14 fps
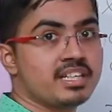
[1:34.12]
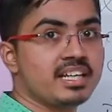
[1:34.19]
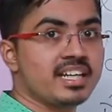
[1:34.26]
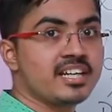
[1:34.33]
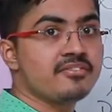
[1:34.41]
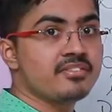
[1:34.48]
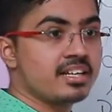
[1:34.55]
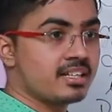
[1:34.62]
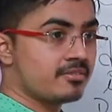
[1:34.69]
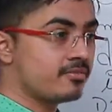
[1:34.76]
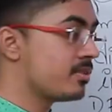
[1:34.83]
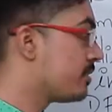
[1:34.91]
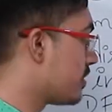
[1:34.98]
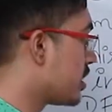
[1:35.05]
the
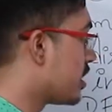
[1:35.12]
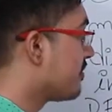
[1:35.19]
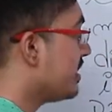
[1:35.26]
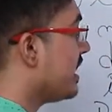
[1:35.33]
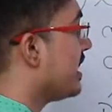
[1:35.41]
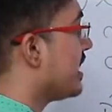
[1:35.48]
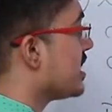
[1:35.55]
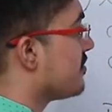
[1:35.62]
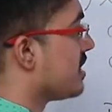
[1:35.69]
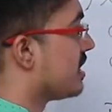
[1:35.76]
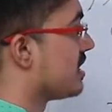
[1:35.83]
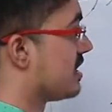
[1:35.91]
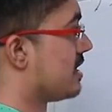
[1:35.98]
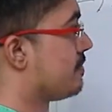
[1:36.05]
areas where
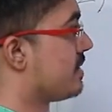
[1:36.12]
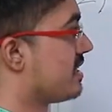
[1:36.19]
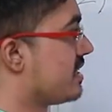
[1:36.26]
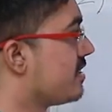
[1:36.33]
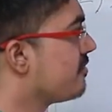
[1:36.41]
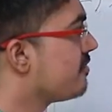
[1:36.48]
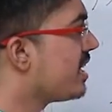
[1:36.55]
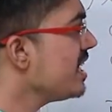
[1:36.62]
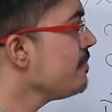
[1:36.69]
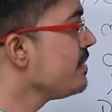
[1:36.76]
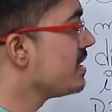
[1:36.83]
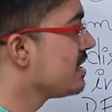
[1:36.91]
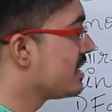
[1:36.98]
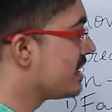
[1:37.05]
this is present. Why?
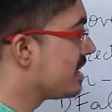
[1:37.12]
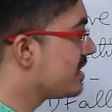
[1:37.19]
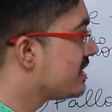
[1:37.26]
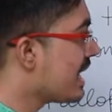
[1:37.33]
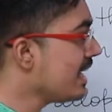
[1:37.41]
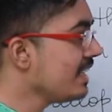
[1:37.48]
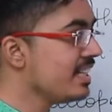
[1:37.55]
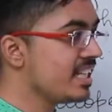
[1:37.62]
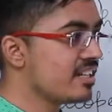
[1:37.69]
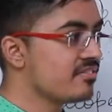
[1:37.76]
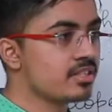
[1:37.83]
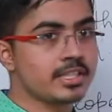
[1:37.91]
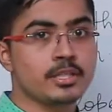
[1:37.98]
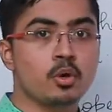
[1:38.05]
Because it is that area
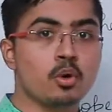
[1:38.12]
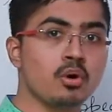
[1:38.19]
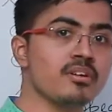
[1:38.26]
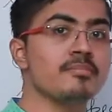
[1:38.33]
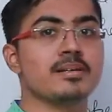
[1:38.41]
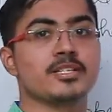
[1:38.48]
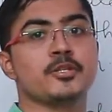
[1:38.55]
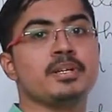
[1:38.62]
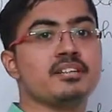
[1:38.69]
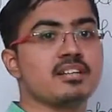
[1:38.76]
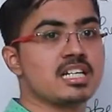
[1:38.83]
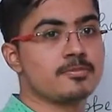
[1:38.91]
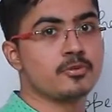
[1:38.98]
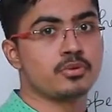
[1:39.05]
where the ovum has to be
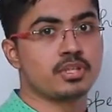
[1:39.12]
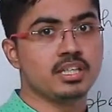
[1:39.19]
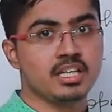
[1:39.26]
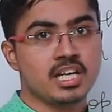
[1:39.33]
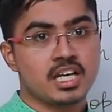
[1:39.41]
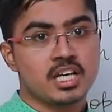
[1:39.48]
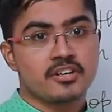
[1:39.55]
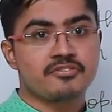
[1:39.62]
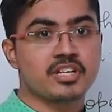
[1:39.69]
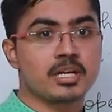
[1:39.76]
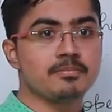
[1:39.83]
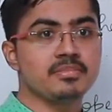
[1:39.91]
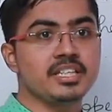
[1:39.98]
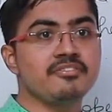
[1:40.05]
transported
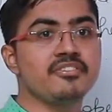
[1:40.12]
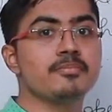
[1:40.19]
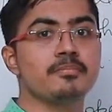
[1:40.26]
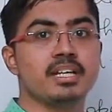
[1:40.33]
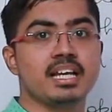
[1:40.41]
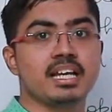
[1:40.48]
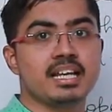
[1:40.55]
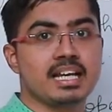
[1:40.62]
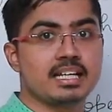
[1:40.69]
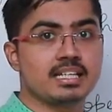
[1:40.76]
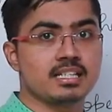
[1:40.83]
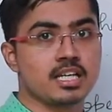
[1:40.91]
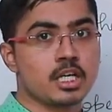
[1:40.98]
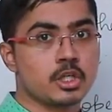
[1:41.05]
from the fimbrial
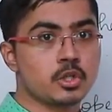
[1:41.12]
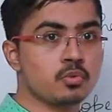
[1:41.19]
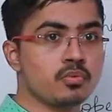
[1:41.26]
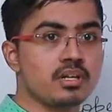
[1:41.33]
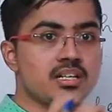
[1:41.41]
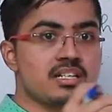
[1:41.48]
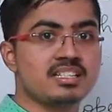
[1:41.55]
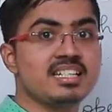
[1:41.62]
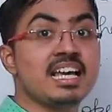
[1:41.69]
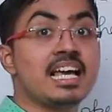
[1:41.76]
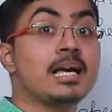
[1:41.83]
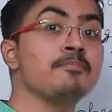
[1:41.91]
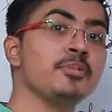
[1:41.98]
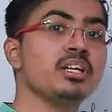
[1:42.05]
end towards the
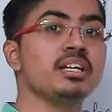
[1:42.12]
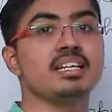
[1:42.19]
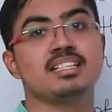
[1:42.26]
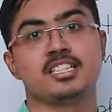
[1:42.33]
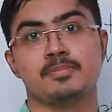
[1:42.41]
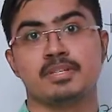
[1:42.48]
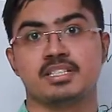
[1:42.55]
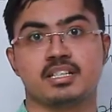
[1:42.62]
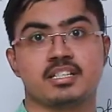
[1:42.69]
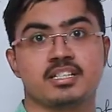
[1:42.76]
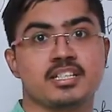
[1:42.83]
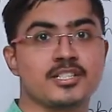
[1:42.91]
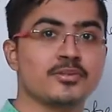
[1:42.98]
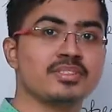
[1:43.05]
ampullary isthmic
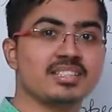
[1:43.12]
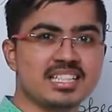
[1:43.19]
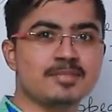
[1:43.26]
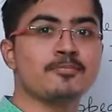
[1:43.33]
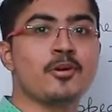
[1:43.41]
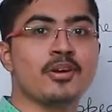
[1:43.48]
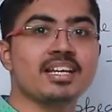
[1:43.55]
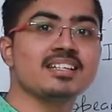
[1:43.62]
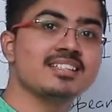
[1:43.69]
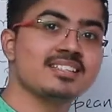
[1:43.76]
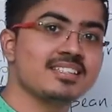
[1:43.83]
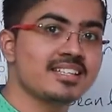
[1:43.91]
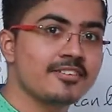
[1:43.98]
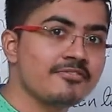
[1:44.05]
junction. So this point
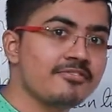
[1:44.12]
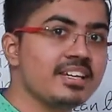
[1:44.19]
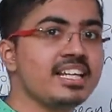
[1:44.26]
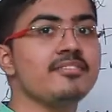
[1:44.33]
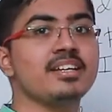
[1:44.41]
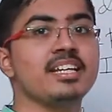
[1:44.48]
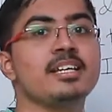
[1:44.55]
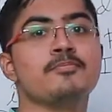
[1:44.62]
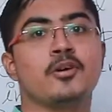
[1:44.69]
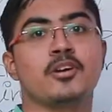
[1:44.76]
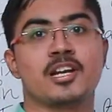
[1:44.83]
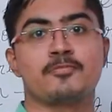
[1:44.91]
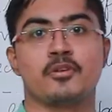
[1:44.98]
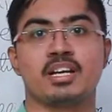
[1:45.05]
is a very, very
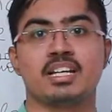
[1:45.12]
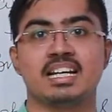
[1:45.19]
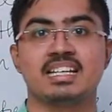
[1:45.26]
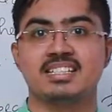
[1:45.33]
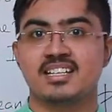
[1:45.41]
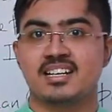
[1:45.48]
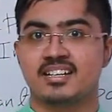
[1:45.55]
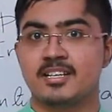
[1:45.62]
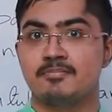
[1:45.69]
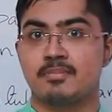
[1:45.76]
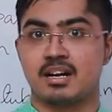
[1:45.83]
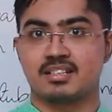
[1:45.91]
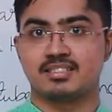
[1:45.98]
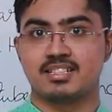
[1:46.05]
important point. NCERT
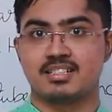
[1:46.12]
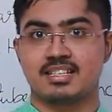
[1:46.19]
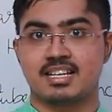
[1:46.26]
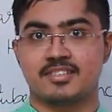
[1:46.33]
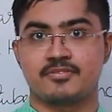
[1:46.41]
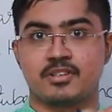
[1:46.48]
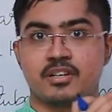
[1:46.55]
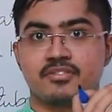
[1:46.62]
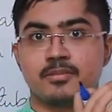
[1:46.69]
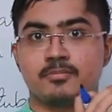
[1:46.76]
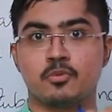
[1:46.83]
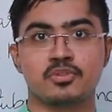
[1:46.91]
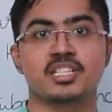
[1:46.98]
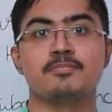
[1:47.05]
marks this as one of the
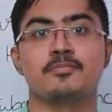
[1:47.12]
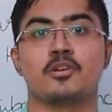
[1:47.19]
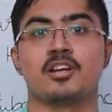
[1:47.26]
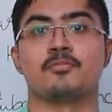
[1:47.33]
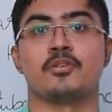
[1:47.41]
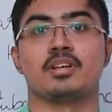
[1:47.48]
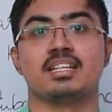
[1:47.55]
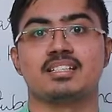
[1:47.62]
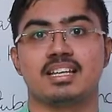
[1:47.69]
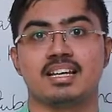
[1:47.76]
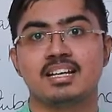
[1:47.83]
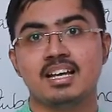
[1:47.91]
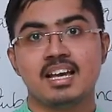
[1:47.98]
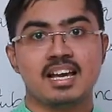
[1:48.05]
most important point
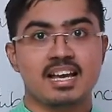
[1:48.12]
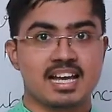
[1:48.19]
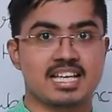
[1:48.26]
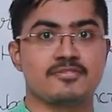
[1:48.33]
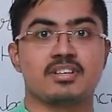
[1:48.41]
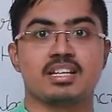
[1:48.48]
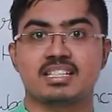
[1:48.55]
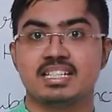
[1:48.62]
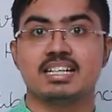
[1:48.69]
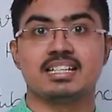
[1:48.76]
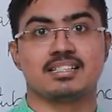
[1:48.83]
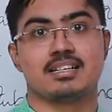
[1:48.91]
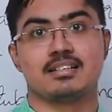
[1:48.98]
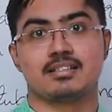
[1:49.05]
there as far as NEET
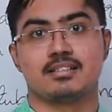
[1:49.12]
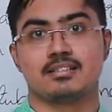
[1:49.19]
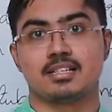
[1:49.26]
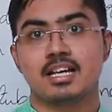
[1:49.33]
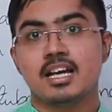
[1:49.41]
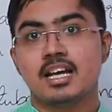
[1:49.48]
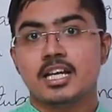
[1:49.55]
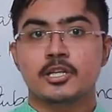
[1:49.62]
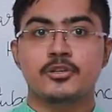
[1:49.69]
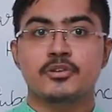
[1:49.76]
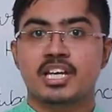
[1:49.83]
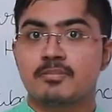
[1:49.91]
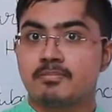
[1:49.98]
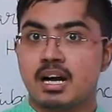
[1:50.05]
is concerned. Now you
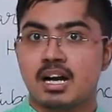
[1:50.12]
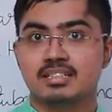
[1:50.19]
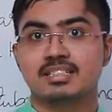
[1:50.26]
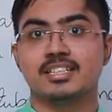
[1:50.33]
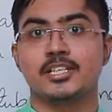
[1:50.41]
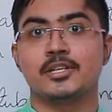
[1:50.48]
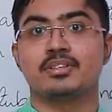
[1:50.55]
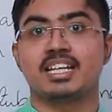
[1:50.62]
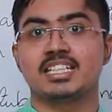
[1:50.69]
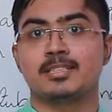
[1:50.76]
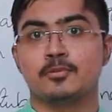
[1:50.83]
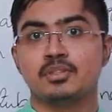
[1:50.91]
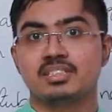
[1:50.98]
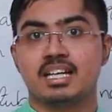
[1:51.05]
can mark this in your
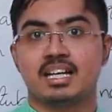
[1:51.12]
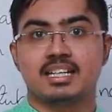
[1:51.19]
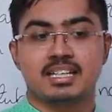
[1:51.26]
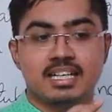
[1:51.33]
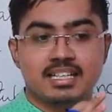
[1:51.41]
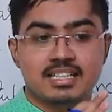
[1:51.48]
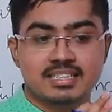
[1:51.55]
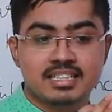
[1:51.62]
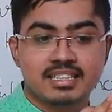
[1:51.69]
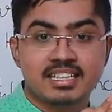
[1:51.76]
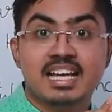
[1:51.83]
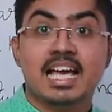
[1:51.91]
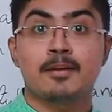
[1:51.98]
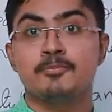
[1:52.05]
textbook that it is in
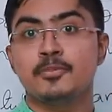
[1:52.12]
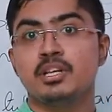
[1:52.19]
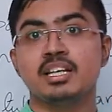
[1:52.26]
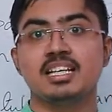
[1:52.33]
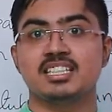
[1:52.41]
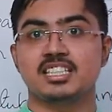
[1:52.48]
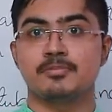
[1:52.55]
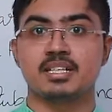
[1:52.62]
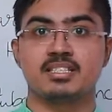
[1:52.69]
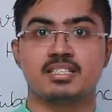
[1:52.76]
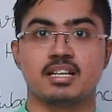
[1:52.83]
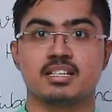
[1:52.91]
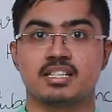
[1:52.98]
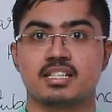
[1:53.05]
the ampullary isthmic
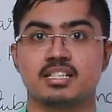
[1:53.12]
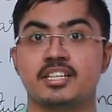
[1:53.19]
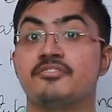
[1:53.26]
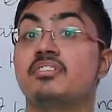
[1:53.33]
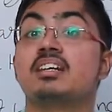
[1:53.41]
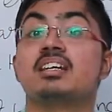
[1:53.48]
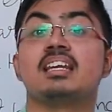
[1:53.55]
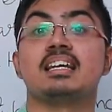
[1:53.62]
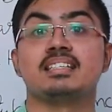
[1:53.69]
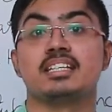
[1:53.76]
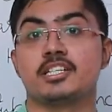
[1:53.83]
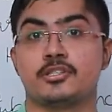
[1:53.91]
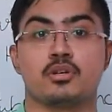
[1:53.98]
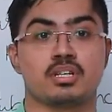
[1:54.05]
junction the
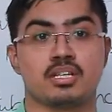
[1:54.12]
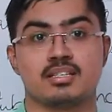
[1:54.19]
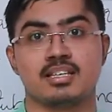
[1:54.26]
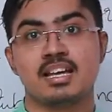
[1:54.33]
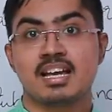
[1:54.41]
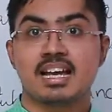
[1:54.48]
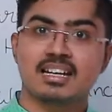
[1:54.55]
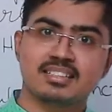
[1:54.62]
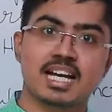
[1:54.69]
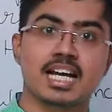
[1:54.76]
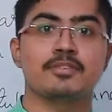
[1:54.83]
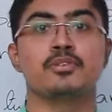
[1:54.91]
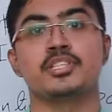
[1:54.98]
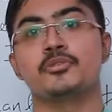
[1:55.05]
fertilization occurs, and
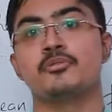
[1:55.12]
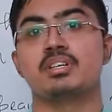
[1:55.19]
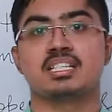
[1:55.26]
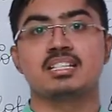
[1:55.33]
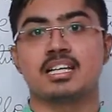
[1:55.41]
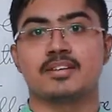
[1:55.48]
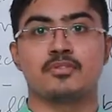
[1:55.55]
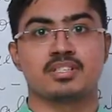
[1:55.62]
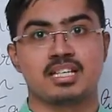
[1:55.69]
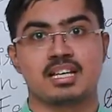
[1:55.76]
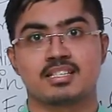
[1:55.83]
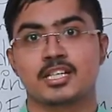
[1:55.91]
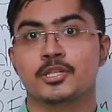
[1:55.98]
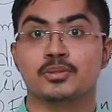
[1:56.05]
that was a question that was
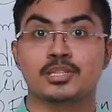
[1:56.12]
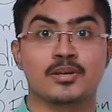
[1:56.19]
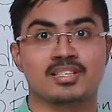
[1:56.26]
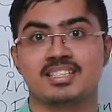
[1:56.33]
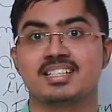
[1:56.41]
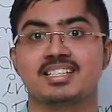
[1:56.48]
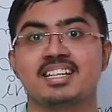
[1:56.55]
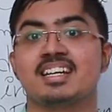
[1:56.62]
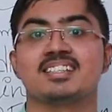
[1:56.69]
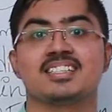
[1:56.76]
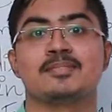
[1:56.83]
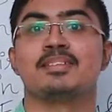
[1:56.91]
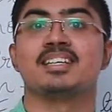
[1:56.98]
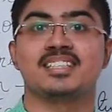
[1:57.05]
asked in 2016
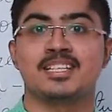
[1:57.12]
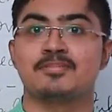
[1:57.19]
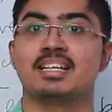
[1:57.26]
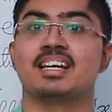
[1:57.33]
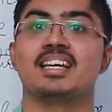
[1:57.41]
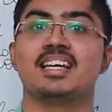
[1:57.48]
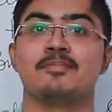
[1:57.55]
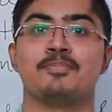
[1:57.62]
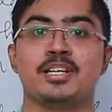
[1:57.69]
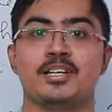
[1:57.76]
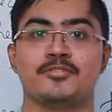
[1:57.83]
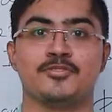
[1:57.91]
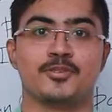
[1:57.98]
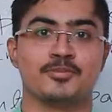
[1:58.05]
exam, the exam that I
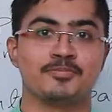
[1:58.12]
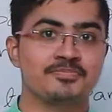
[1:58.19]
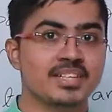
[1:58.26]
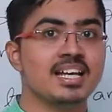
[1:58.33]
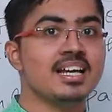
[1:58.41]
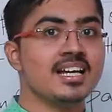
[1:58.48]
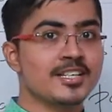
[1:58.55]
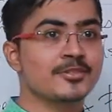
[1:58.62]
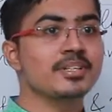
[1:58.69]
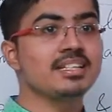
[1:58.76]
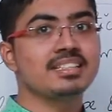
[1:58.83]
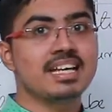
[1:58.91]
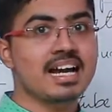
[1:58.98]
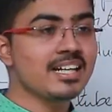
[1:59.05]
appeared for. So
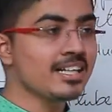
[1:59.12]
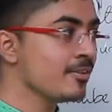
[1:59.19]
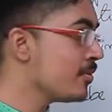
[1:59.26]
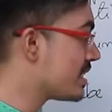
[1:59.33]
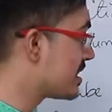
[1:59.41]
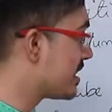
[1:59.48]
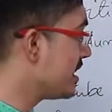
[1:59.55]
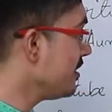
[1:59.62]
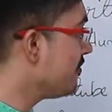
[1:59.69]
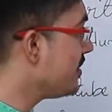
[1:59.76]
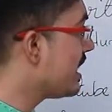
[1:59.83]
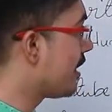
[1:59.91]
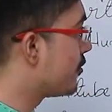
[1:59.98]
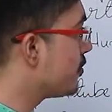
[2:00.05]
in that question,
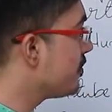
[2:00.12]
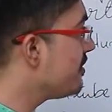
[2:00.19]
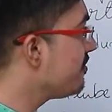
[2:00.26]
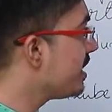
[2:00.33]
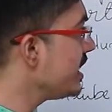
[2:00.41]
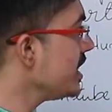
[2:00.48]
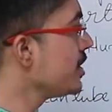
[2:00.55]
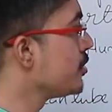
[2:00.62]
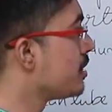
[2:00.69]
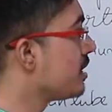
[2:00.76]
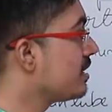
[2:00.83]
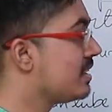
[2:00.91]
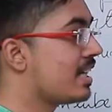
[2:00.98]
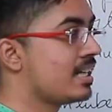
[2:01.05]
we have to be very
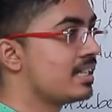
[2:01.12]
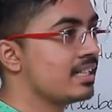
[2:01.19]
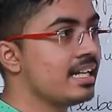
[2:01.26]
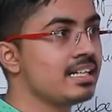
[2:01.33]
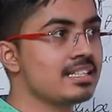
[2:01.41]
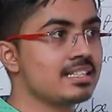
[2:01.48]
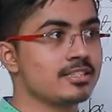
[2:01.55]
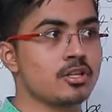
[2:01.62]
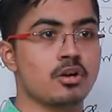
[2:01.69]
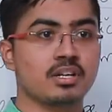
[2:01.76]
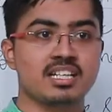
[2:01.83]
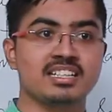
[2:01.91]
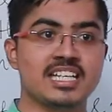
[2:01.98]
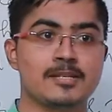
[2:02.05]
sure that it is
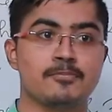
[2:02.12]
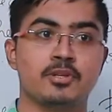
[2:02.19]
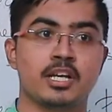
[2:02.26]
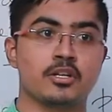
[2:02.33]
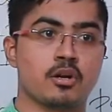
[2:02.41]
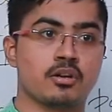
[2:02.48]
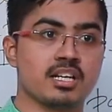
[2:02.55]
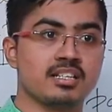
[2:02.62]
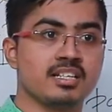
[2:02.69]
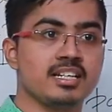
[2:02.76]
not in the ampulla, not in